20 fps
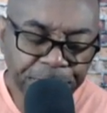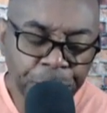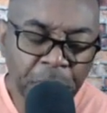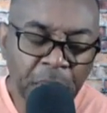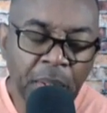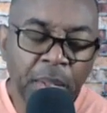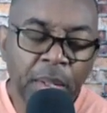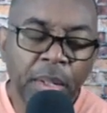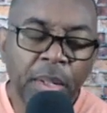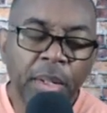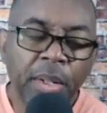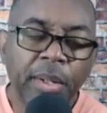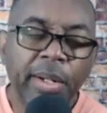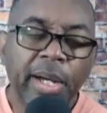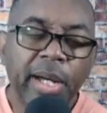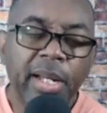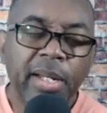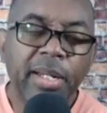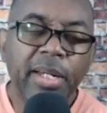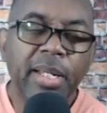God,
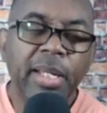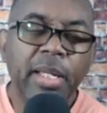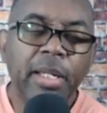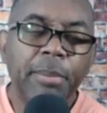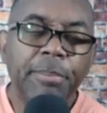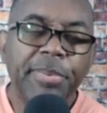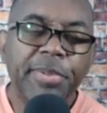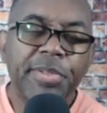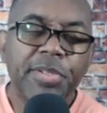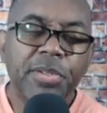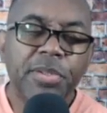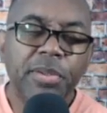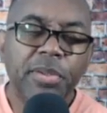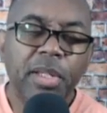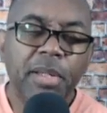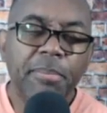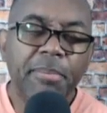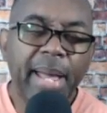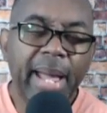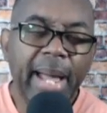help us to get
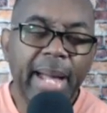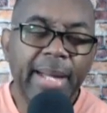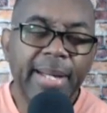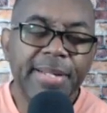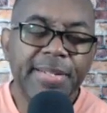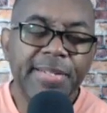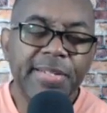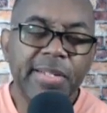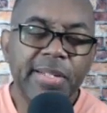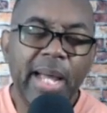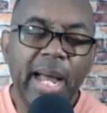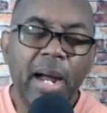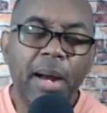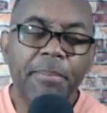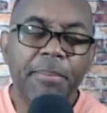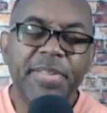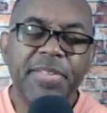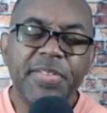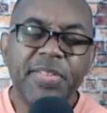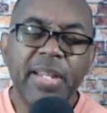past our
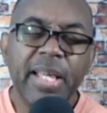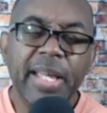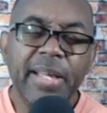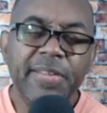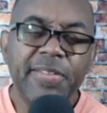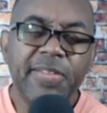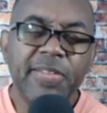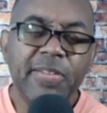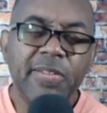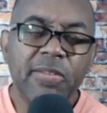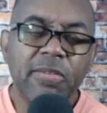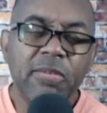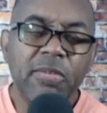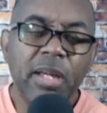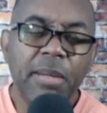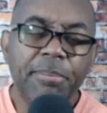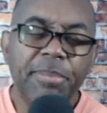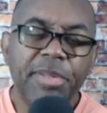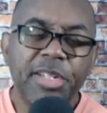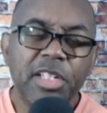mistakes.
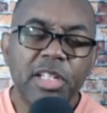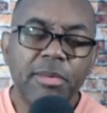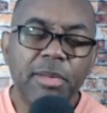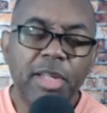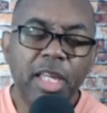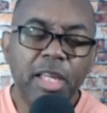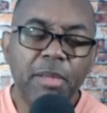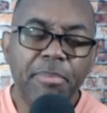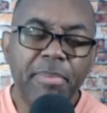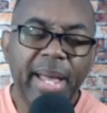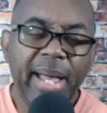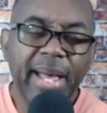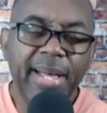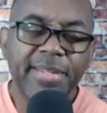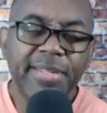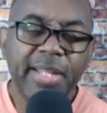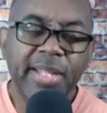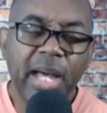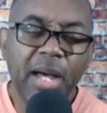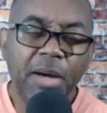Help us to get
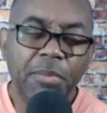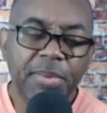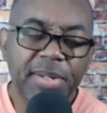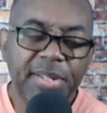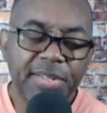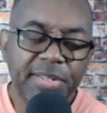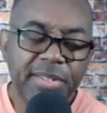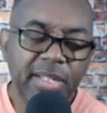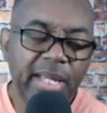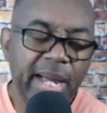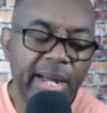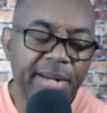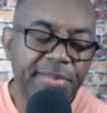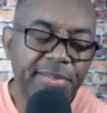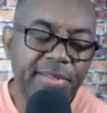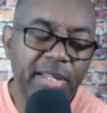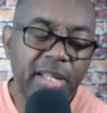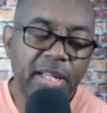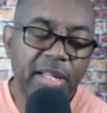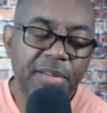past how we see
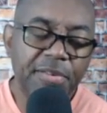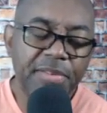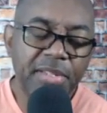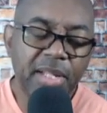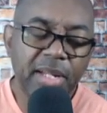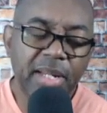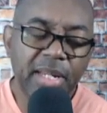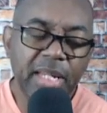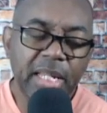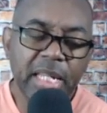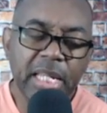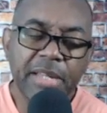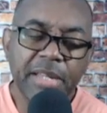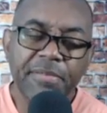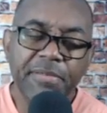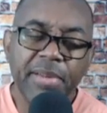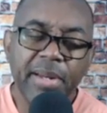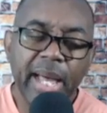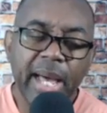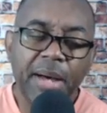ourselves and
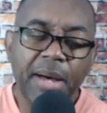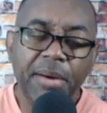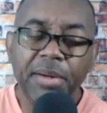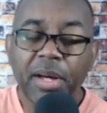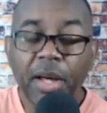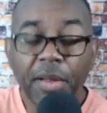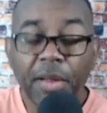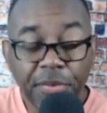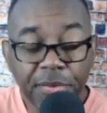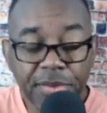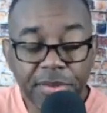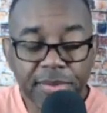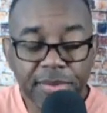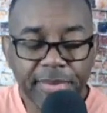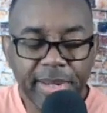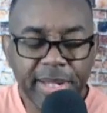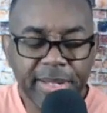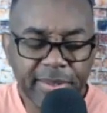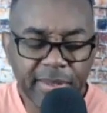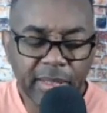even how others may
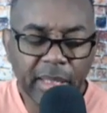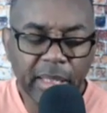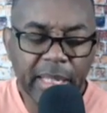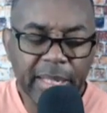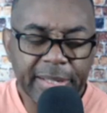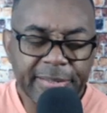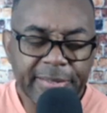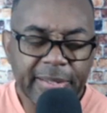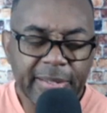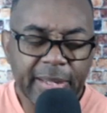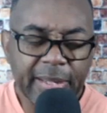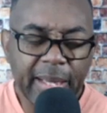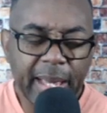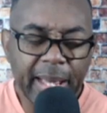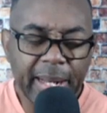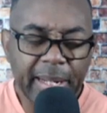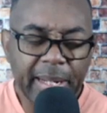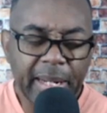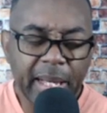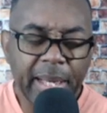see us, and
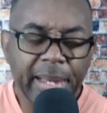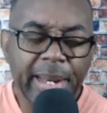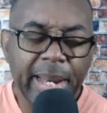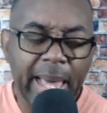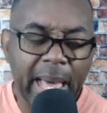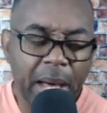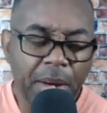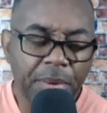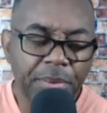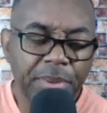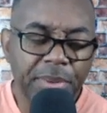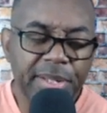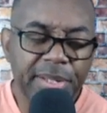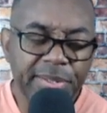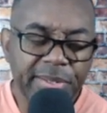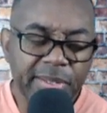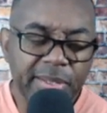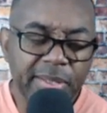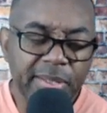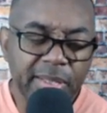allow us to
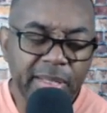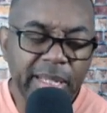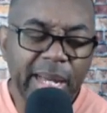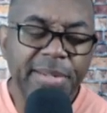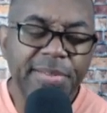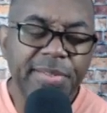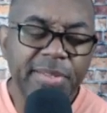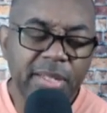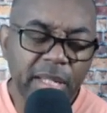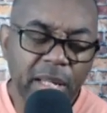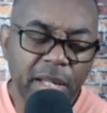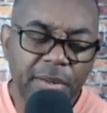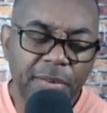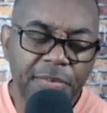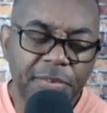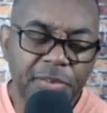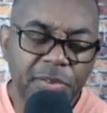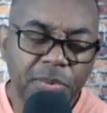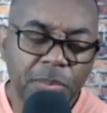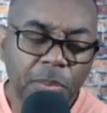see
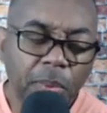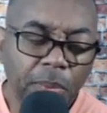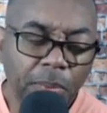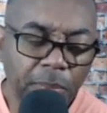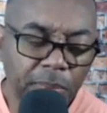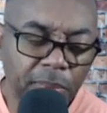ourselves through